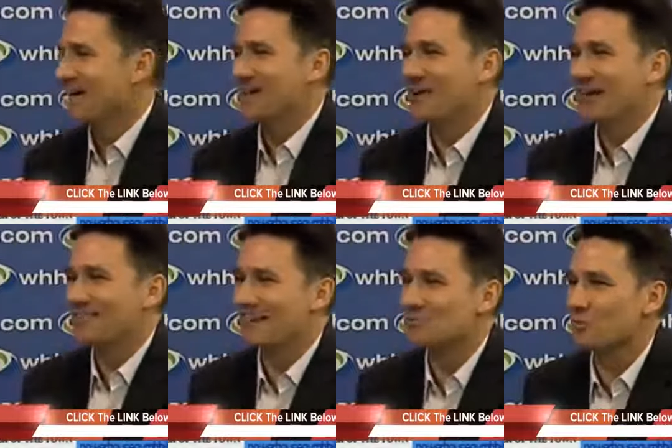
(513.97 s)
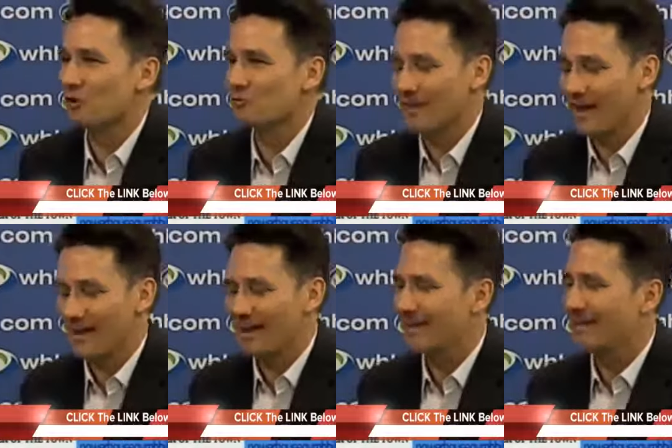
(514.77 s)
but no, that, that's wonderful. Now,
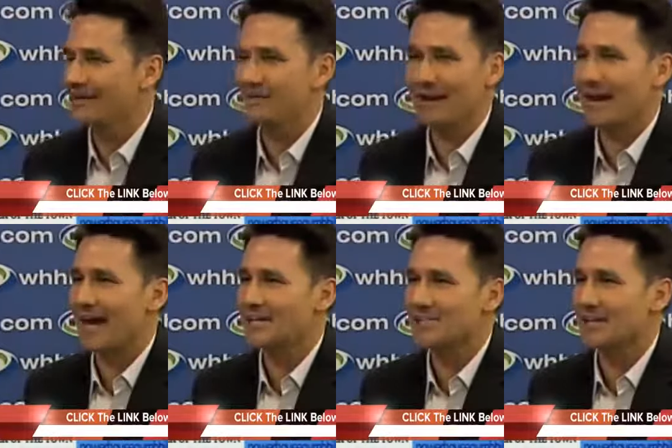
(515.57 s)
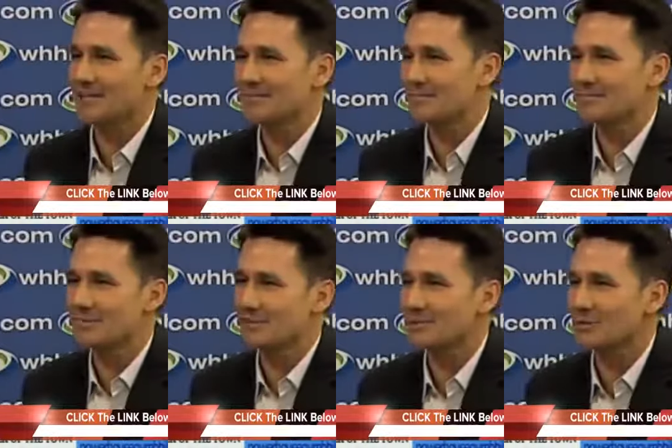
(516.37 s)
I, got to ask you guys in, in the
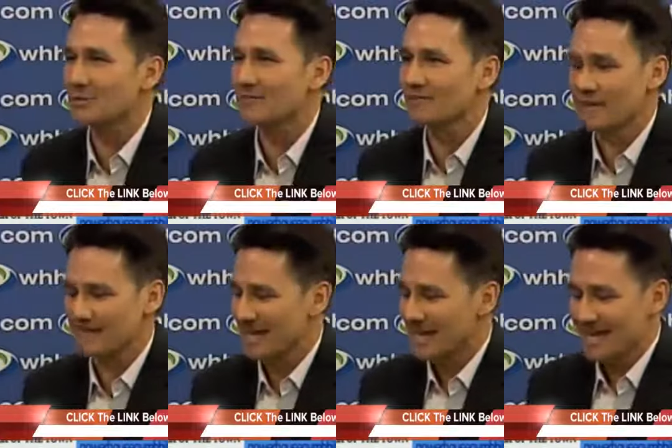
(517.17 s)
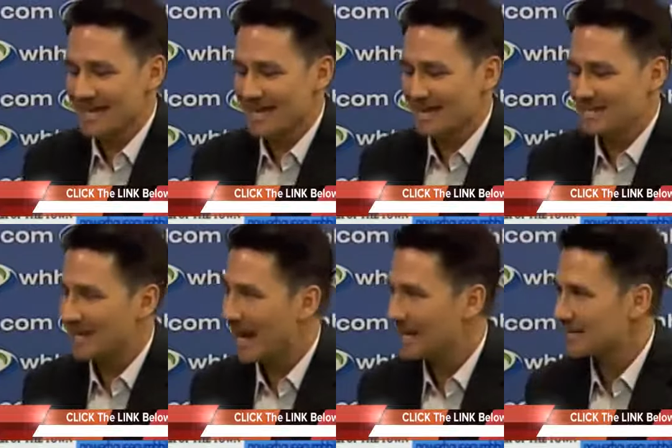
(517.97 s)
minute or so we have left,
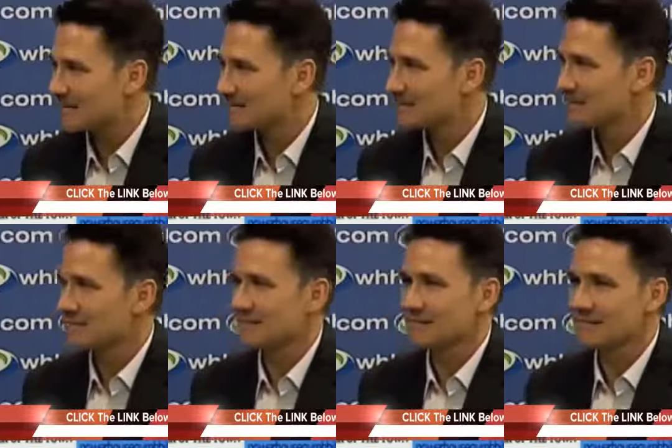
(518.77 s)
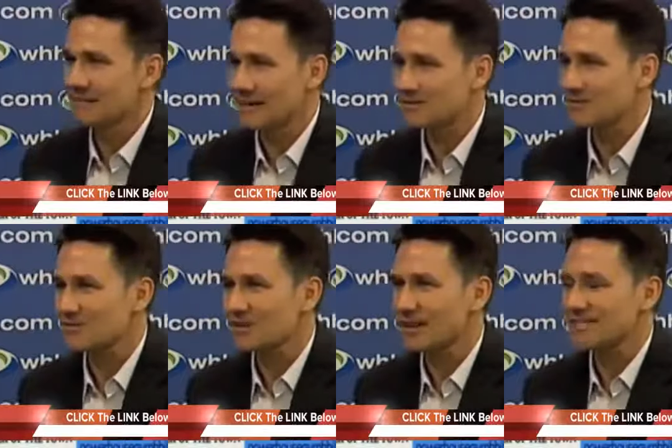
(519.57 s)
diet
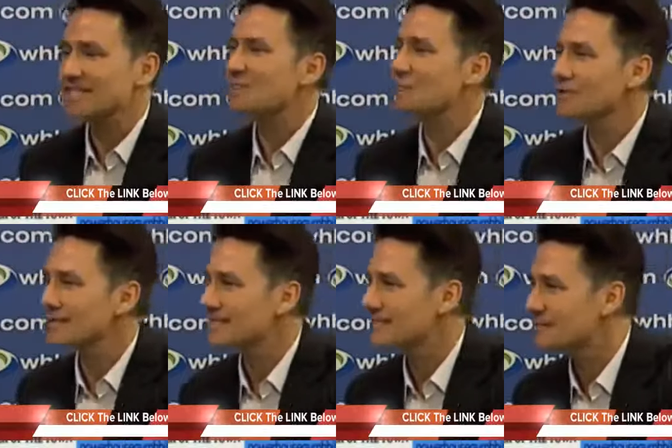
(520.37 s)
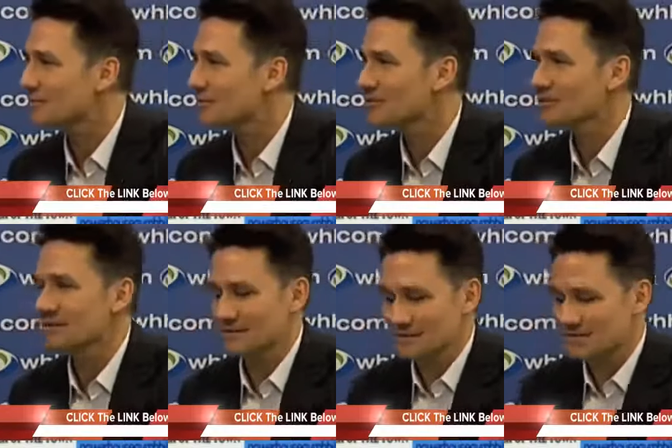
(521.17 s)
exercise? Is it really that simple
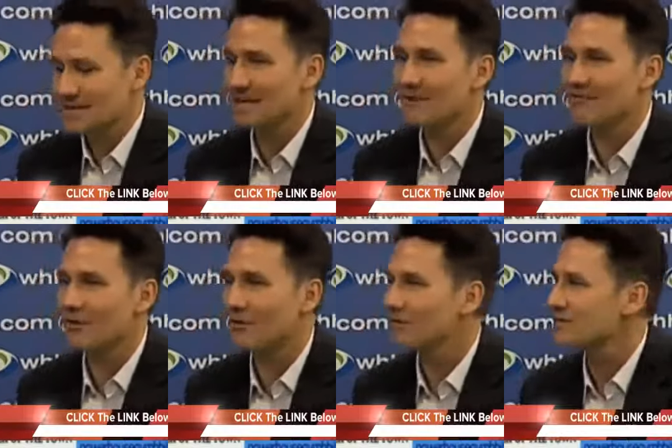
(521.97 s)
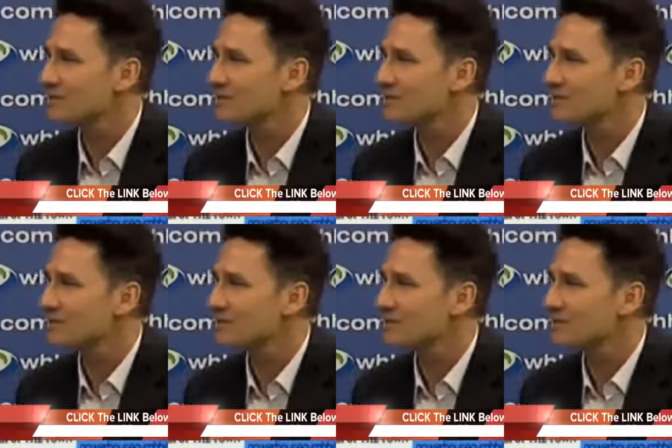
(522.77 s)
to stave off all these